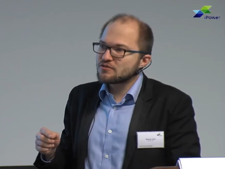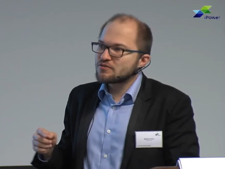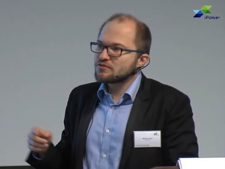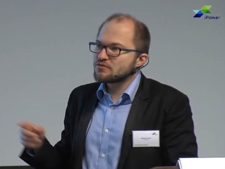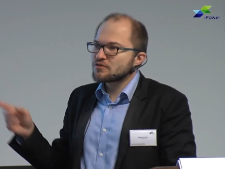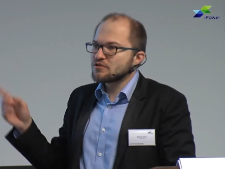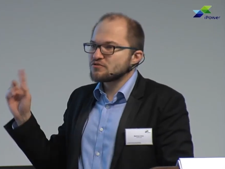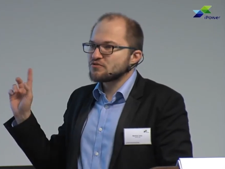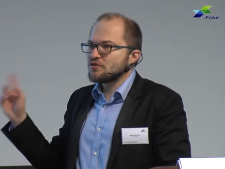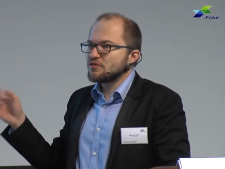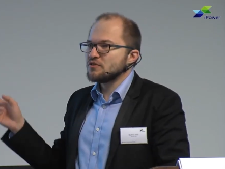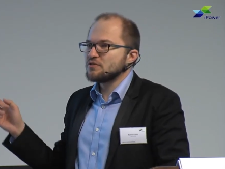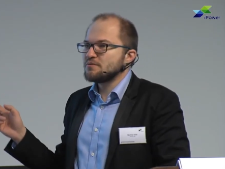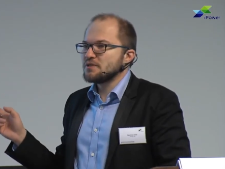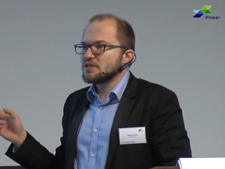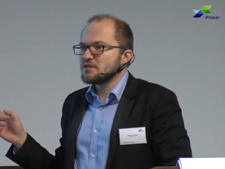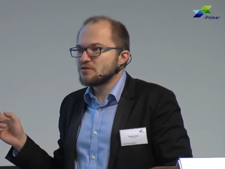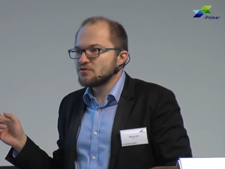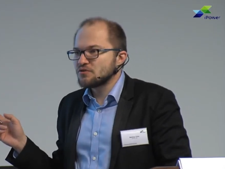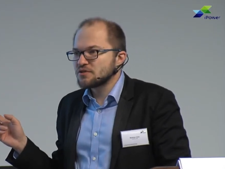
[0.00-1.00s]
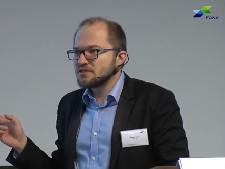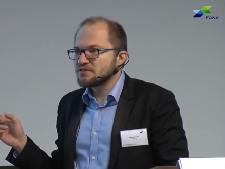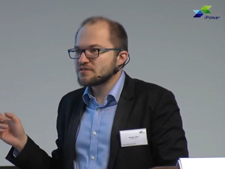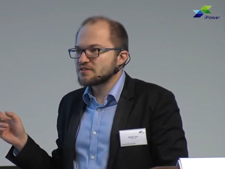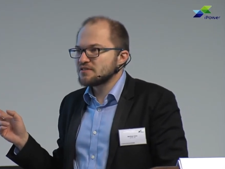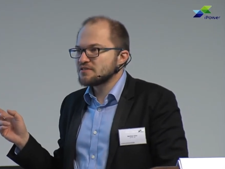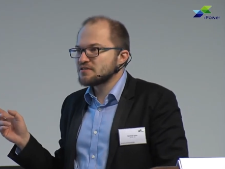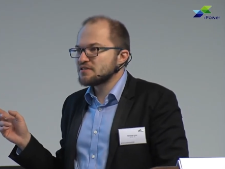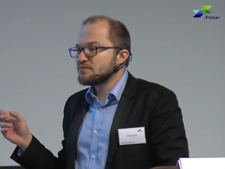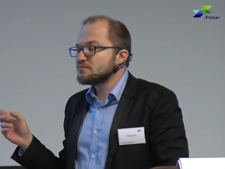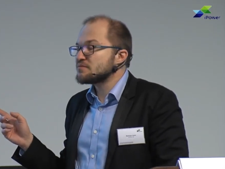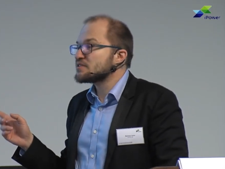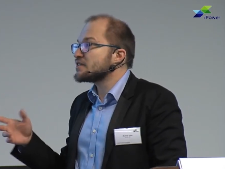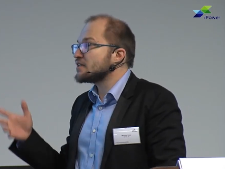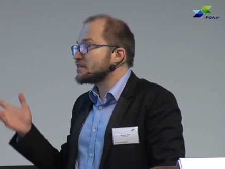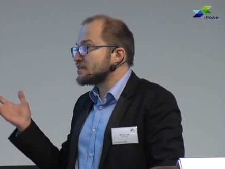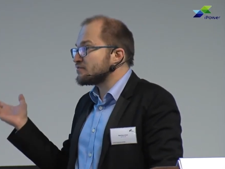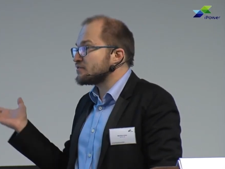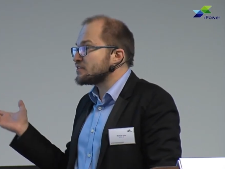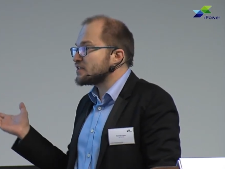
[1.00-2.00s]
to controllable local systems,
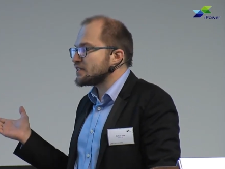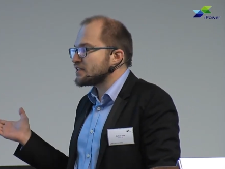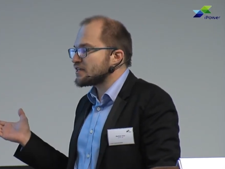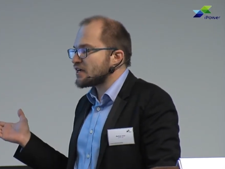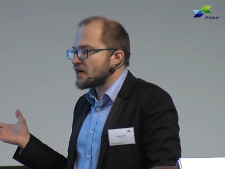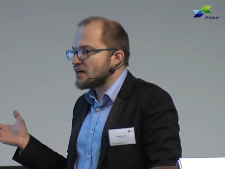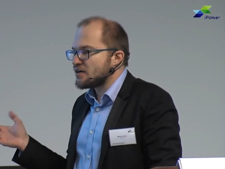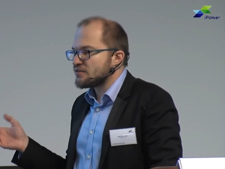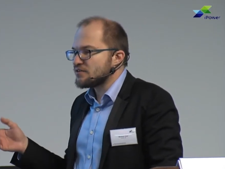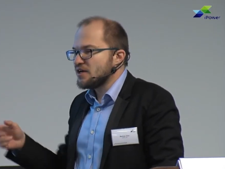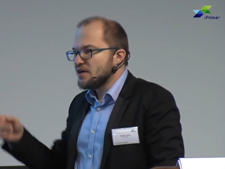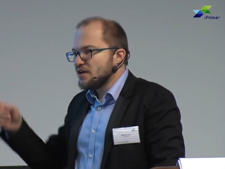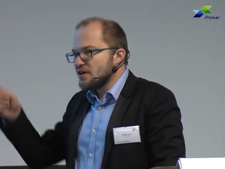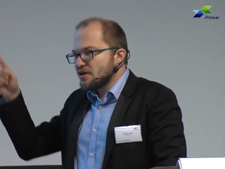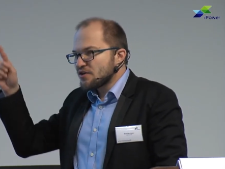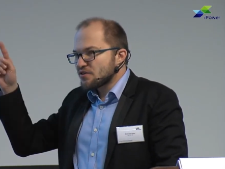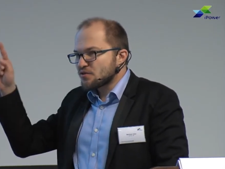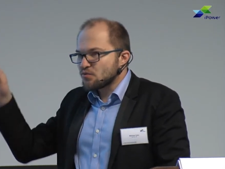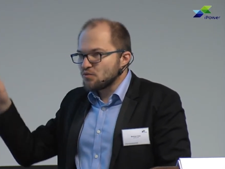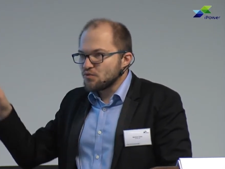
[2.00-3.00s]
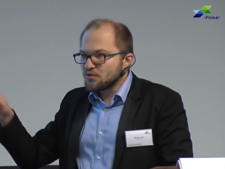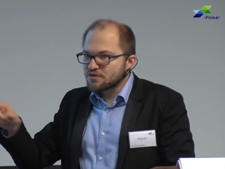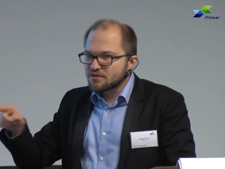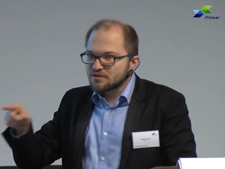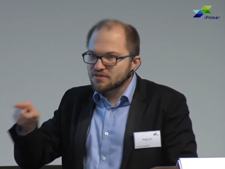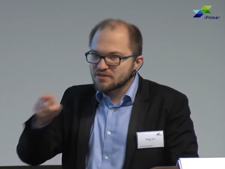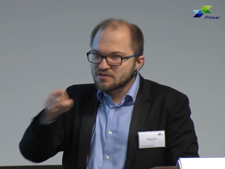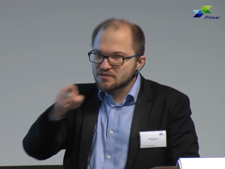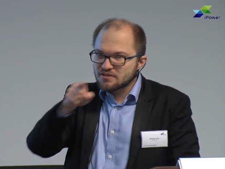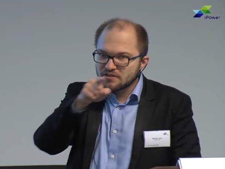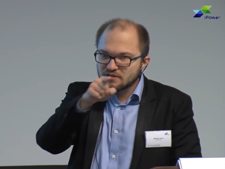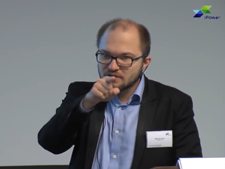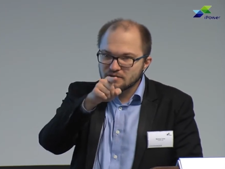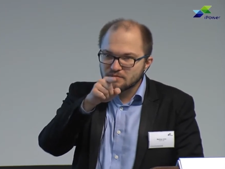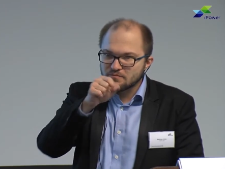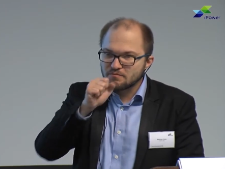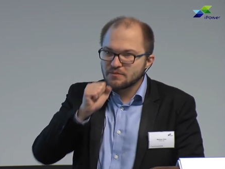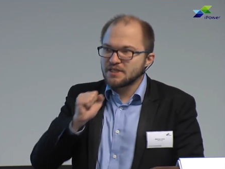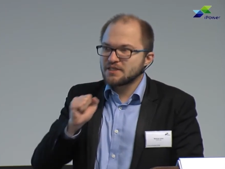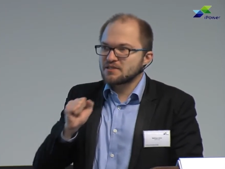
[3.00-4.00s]
even DER, through this
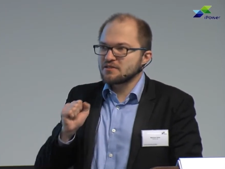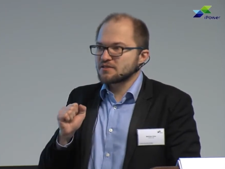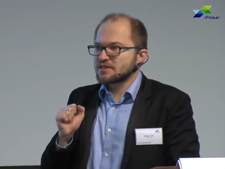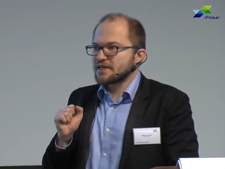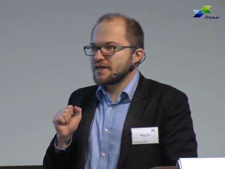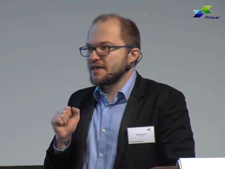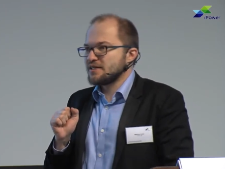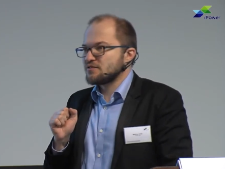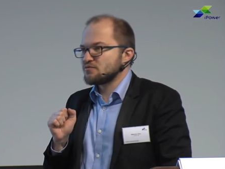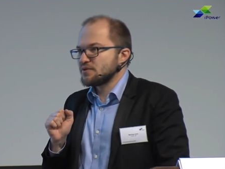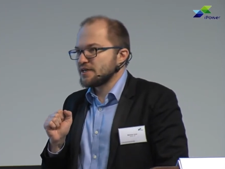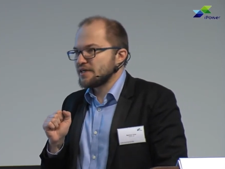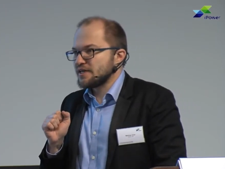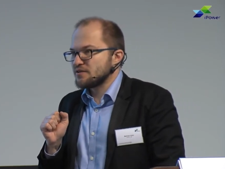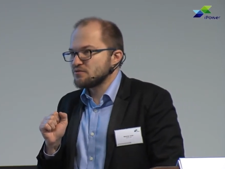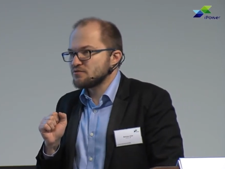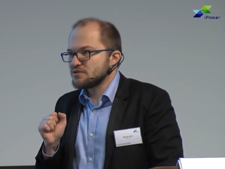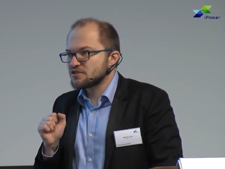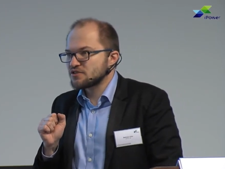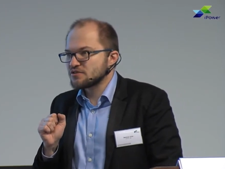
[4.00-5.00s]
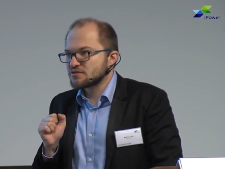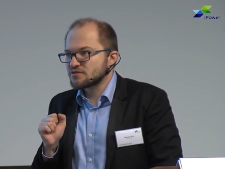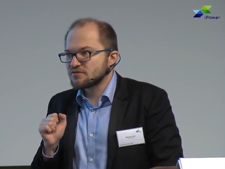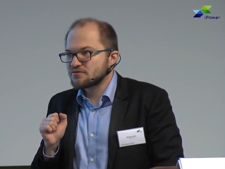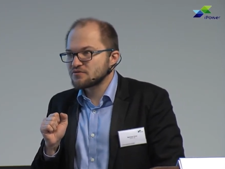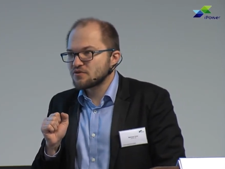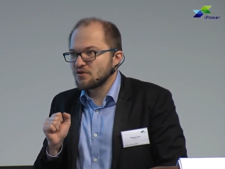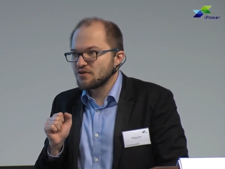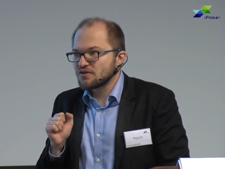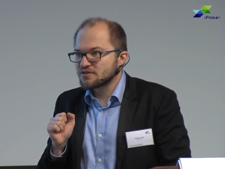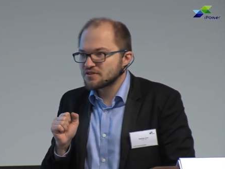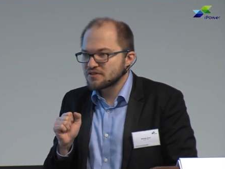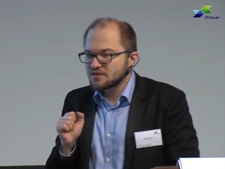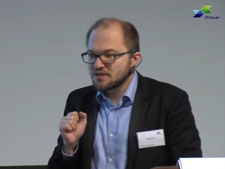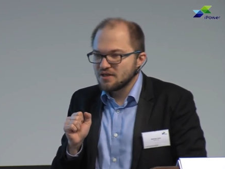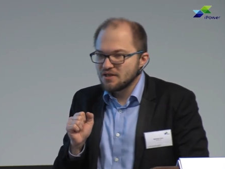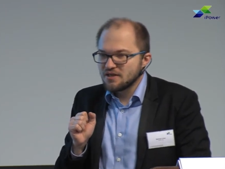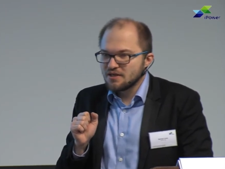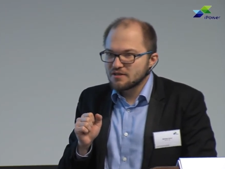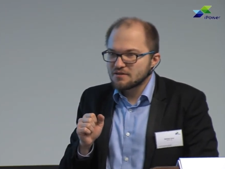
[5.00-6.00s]
meter gateway, which is of course
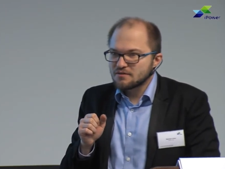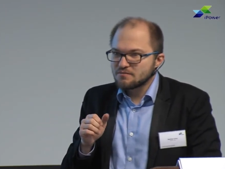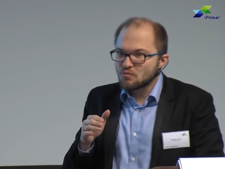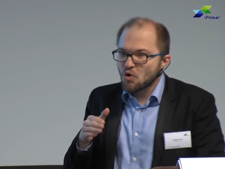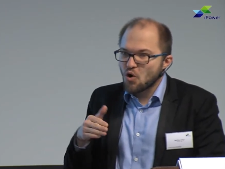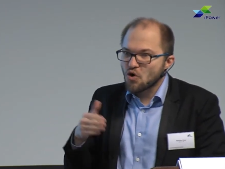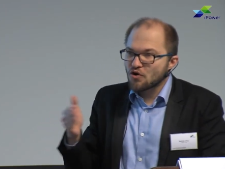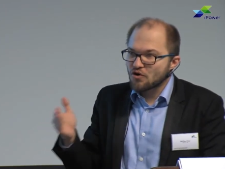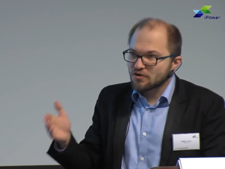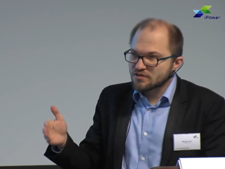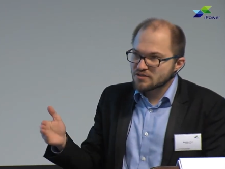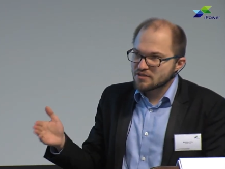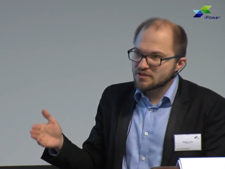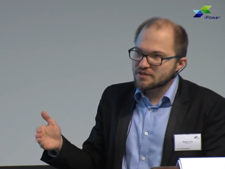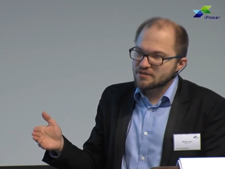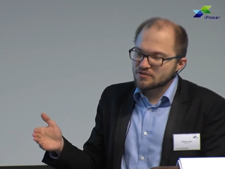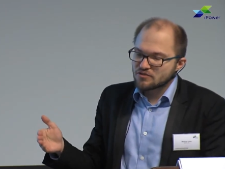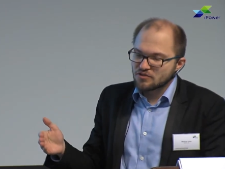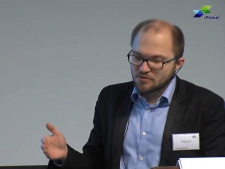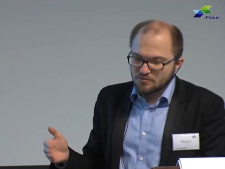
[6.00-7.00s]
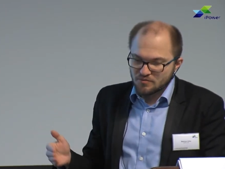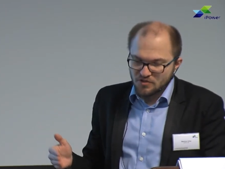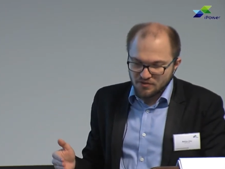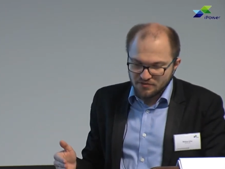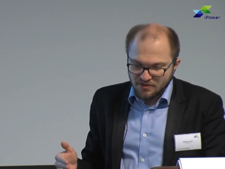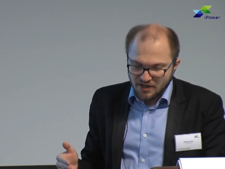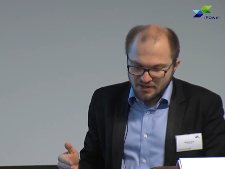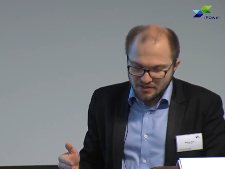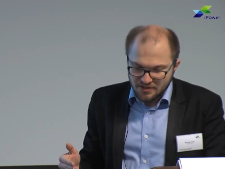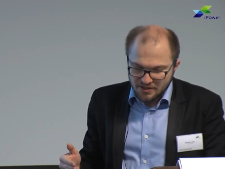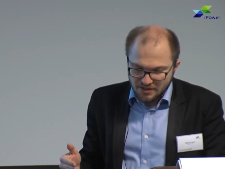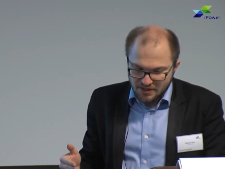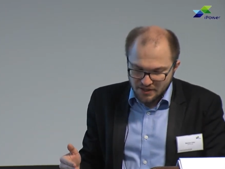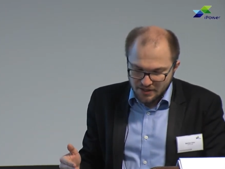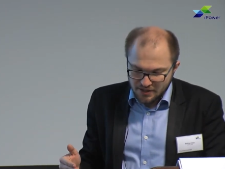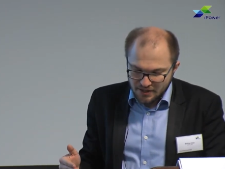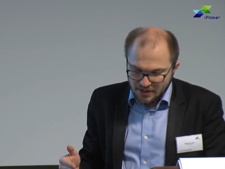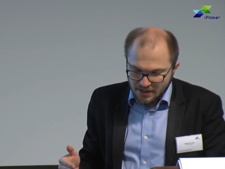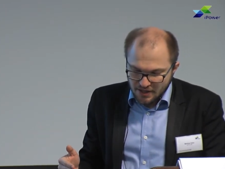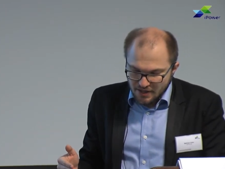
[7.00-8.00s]
more costly in terms of ICT,